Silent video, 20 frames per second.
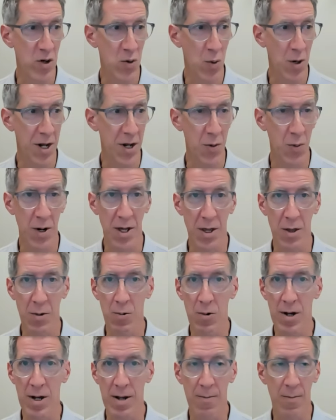
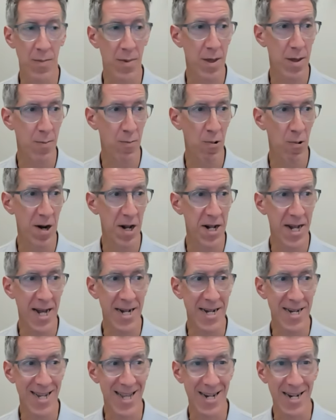2023. The priority
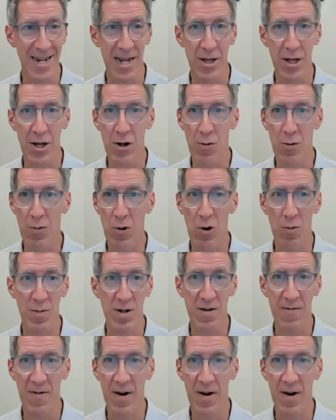date is the date that your PERM is